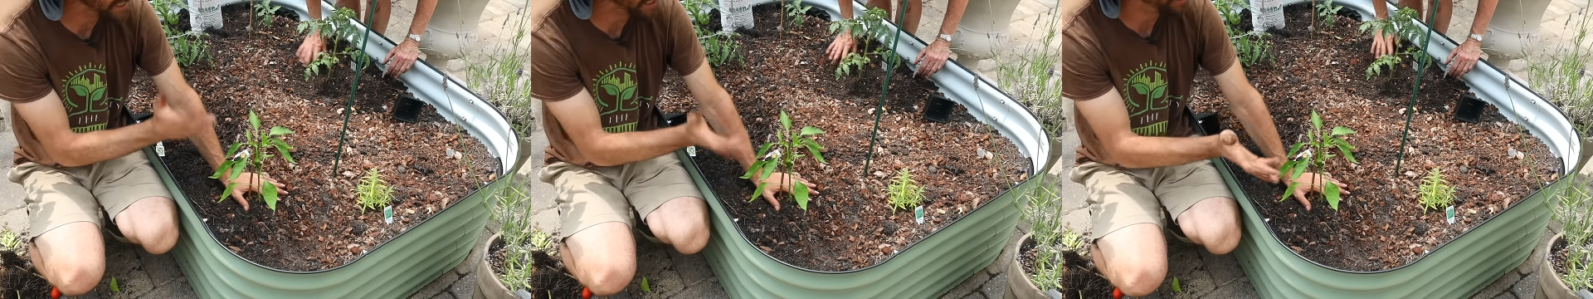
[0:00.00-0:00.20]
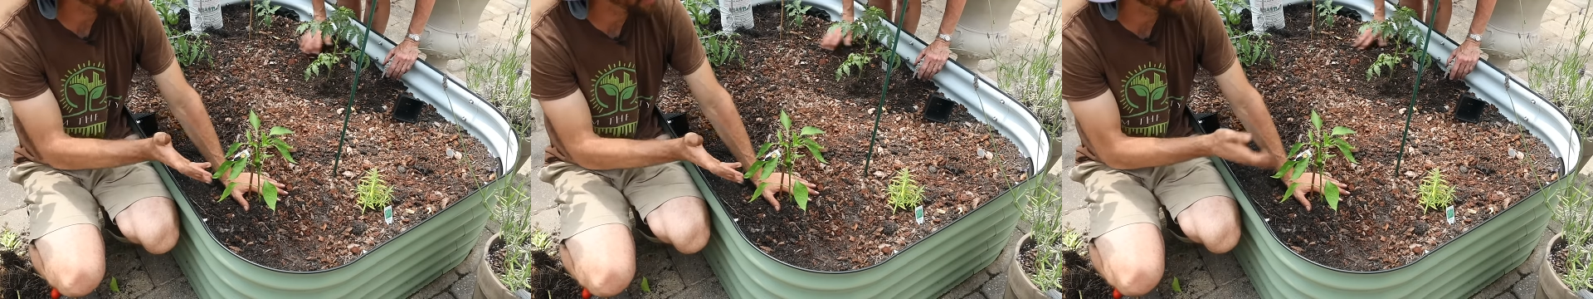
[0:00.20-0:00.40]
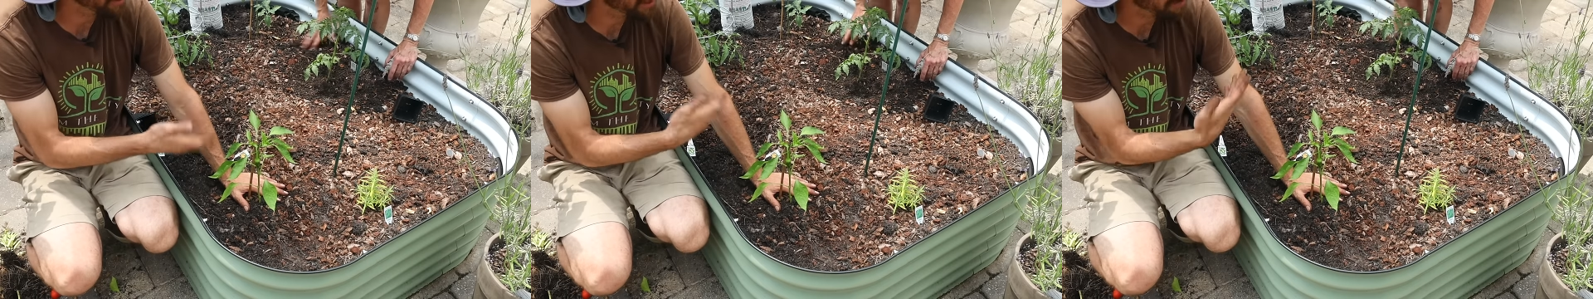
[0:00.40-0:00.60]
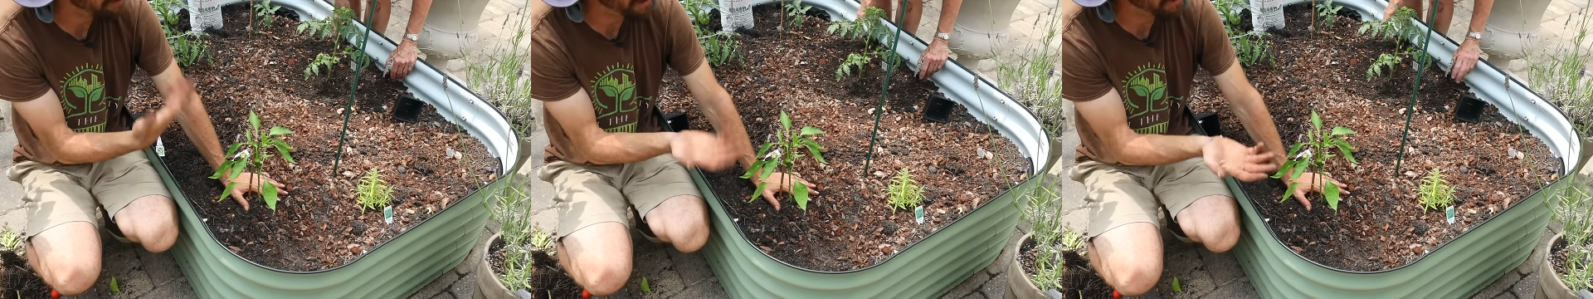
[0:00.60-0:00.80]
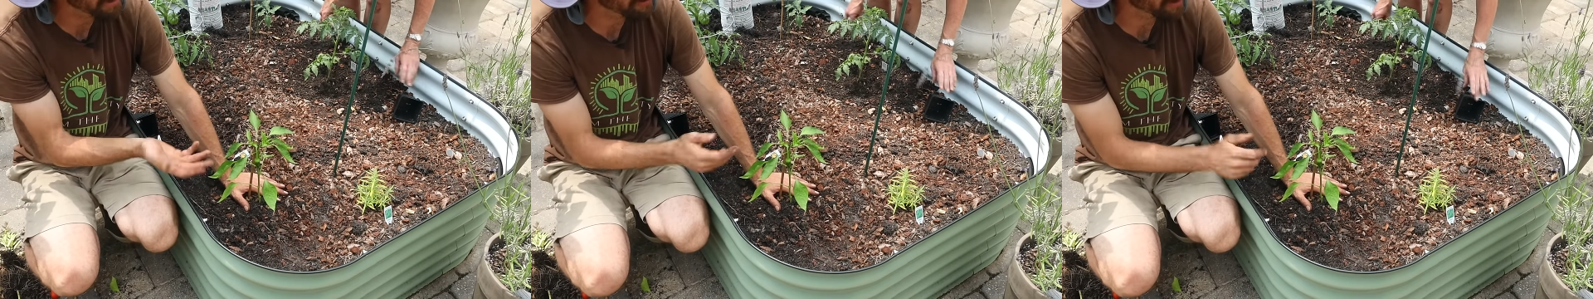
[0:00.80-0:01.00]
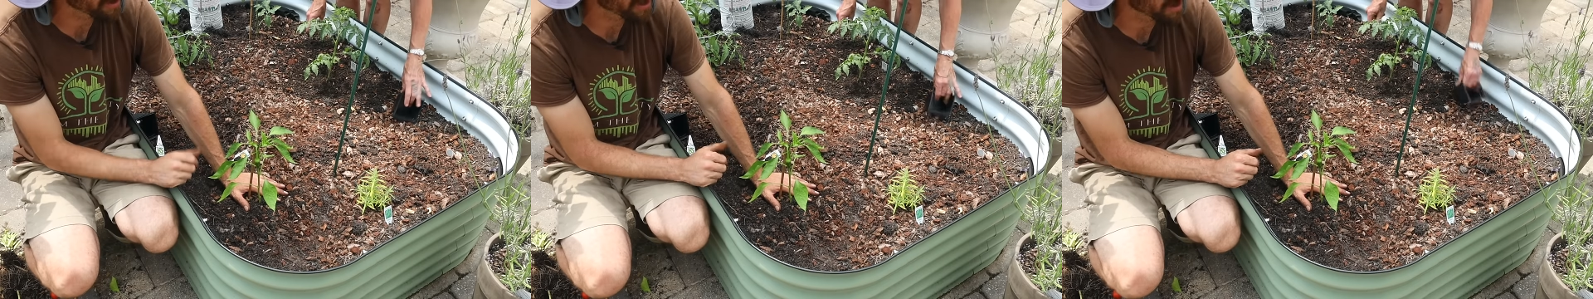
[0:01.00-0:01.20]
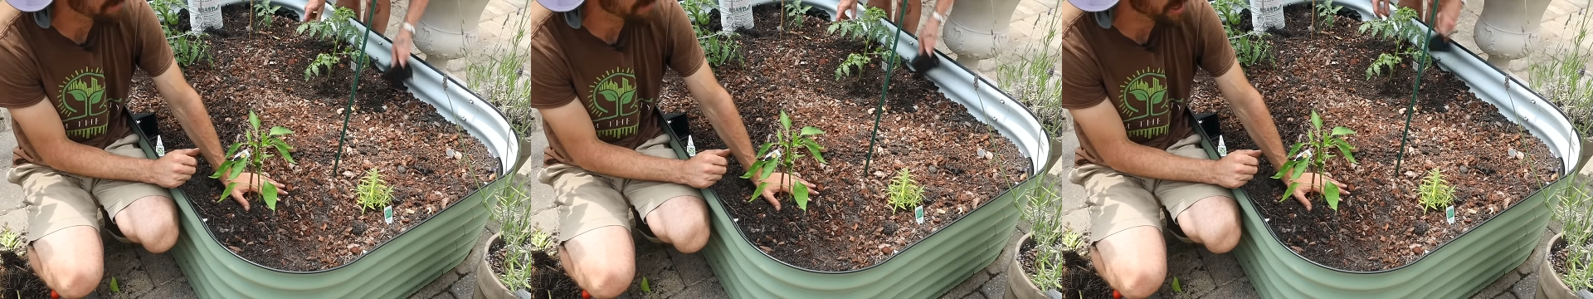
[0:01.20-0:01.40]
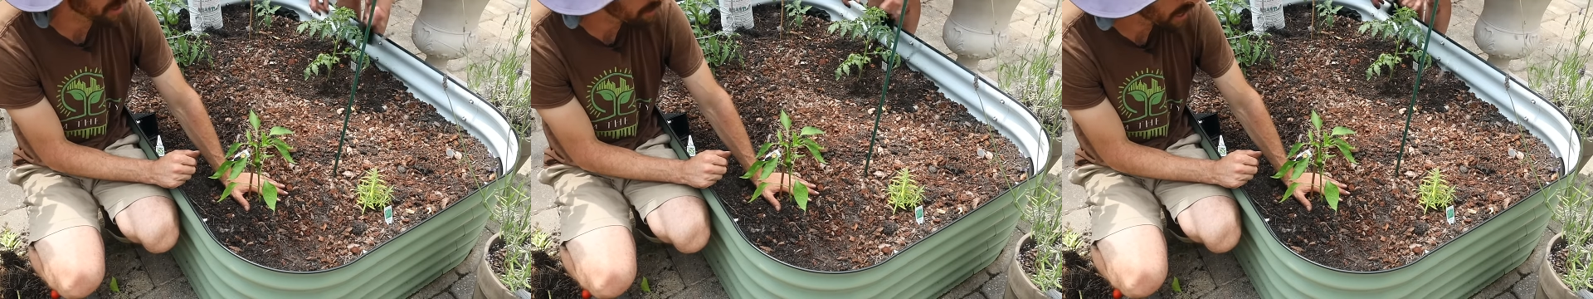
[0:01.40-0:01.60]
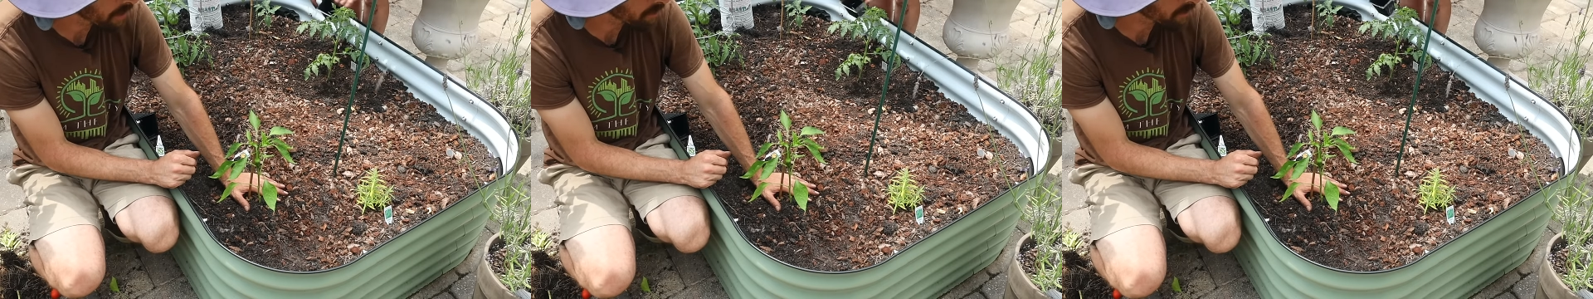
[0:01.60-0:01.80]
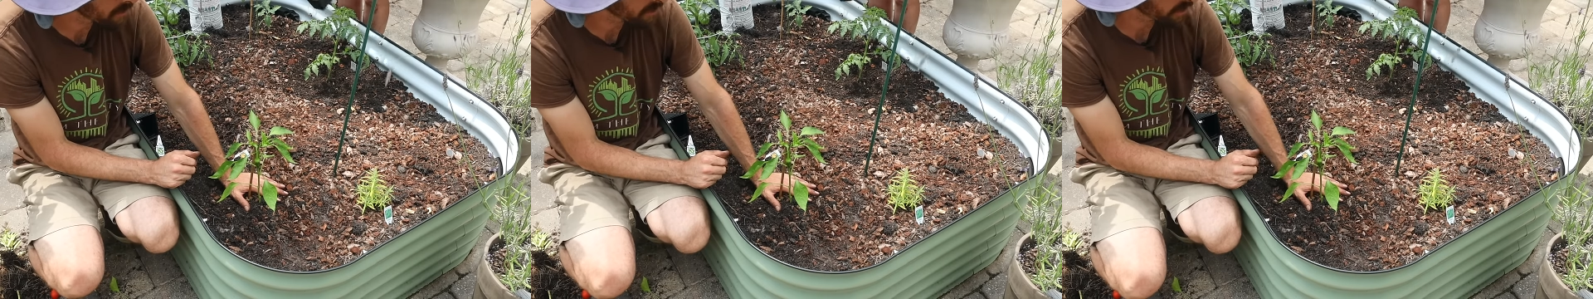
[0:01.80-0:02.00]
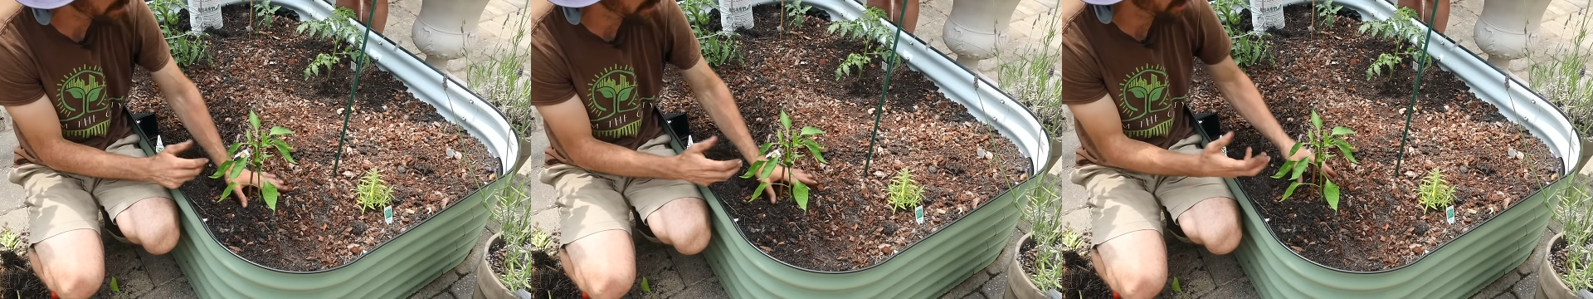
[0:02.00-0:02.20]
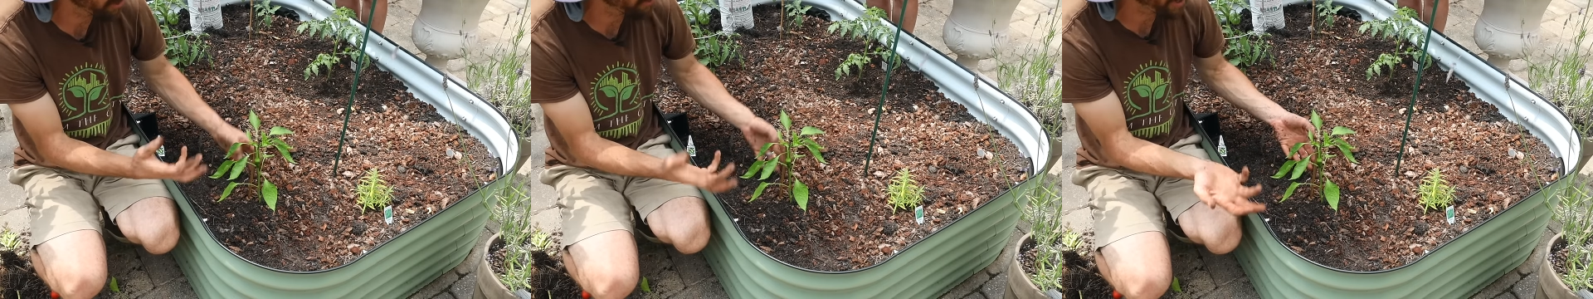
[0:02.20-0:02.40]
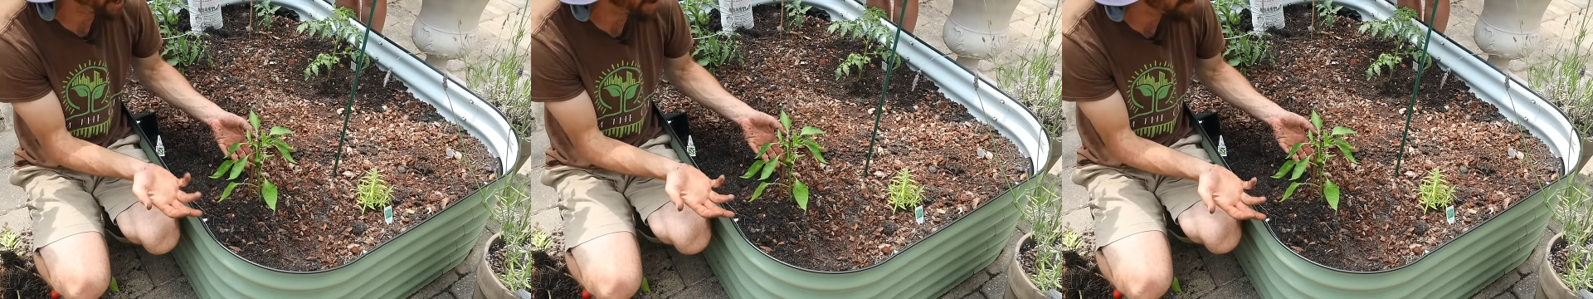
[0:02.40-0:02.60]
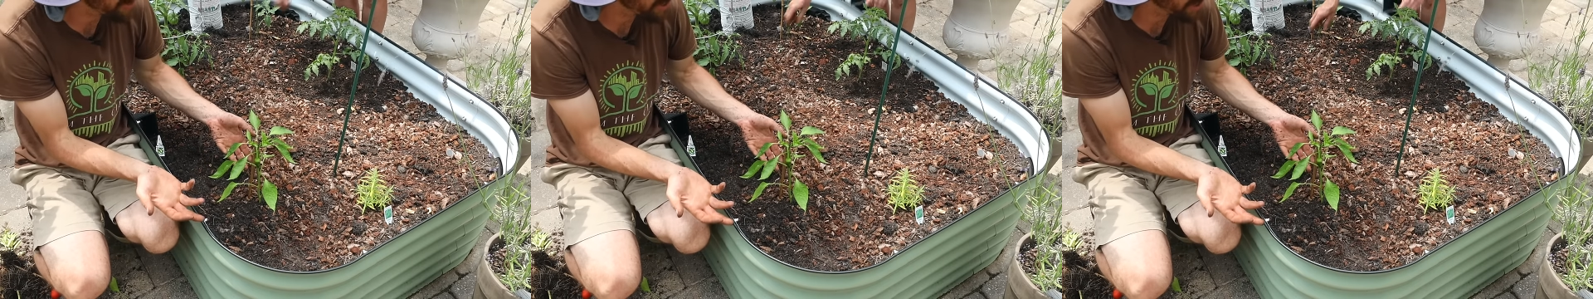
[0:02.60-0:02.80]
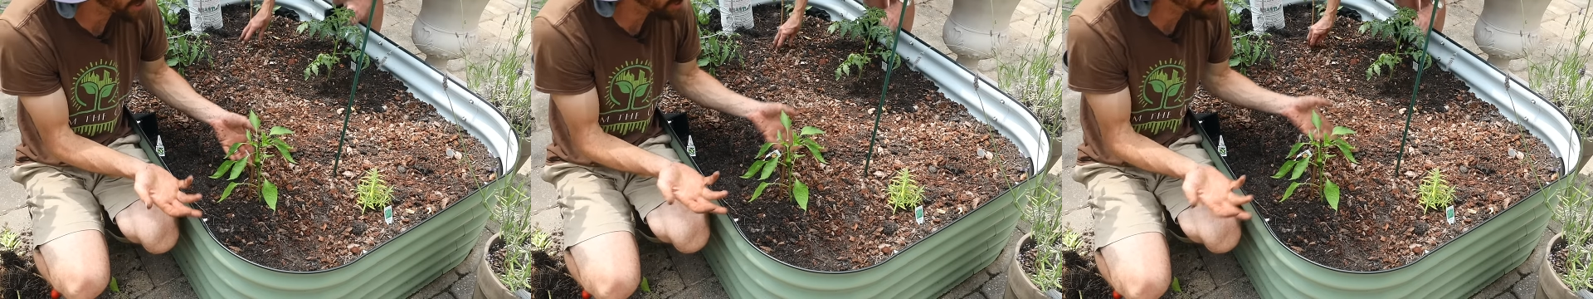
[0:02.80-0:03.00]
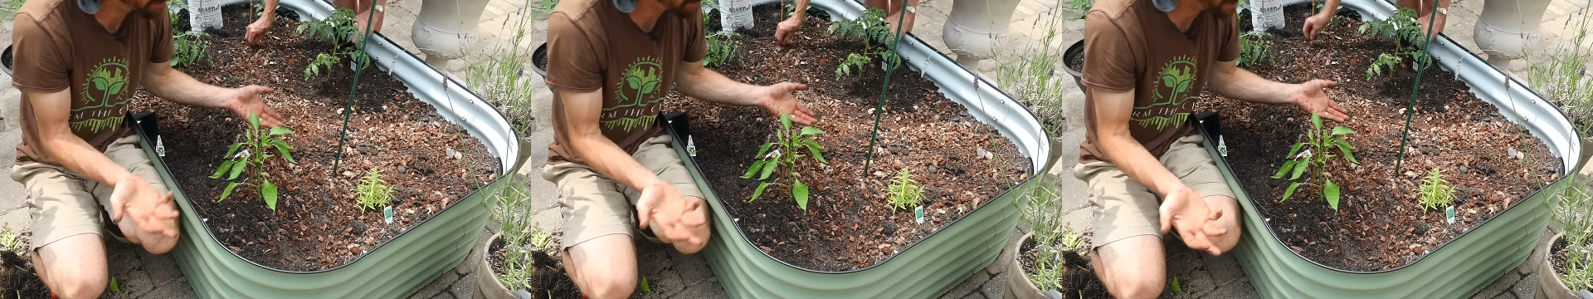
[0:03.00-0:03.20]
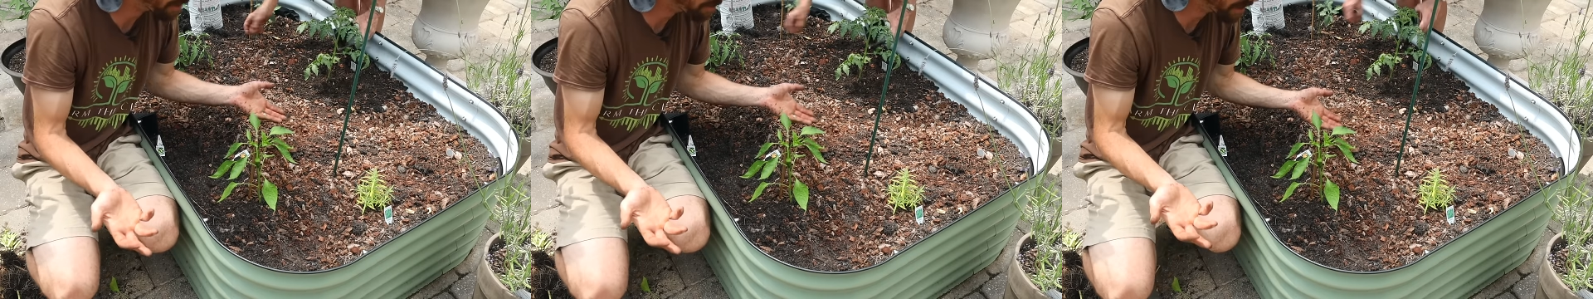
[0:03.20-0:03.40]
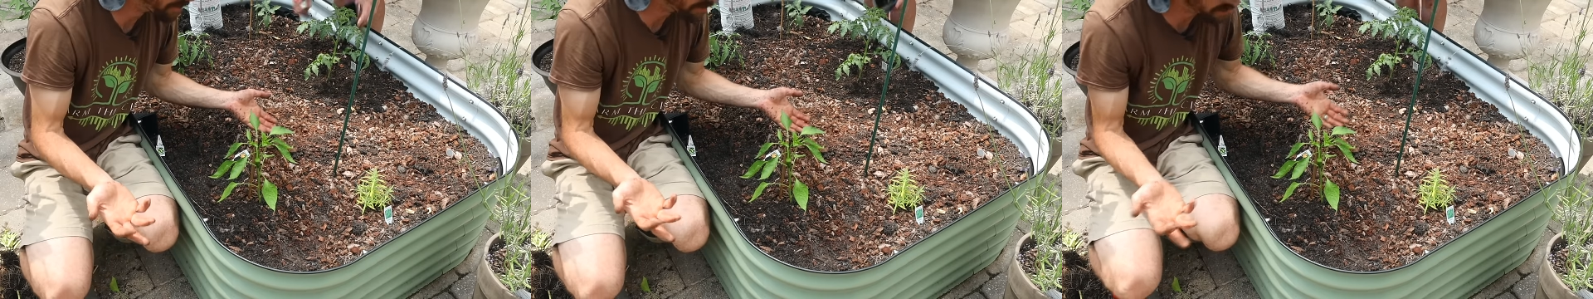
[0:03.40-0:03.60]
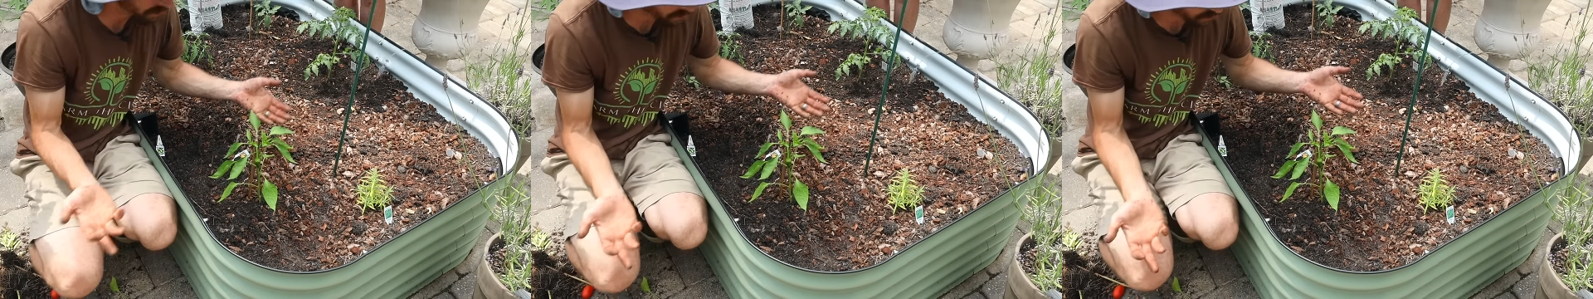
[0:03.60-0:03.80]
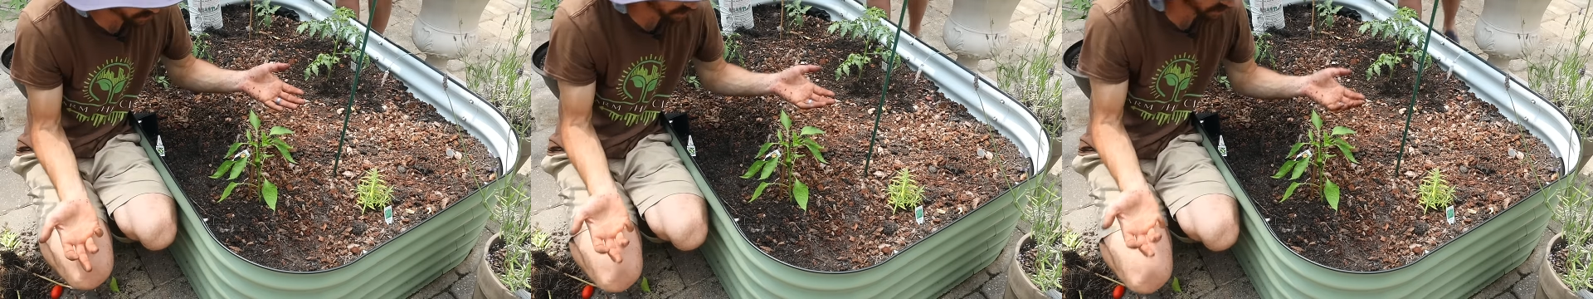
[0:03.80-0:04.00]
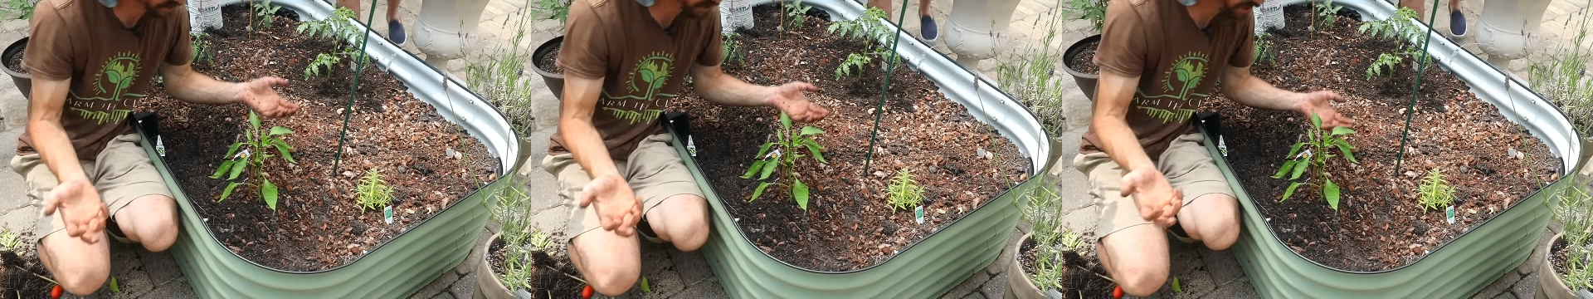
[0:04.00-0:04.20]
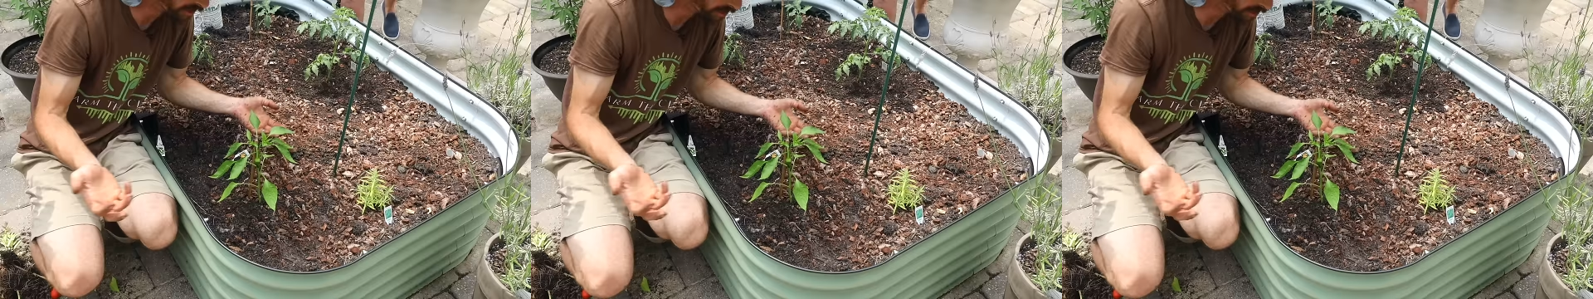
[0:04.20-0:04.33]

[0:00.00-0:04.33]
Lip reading: (no speaker visible)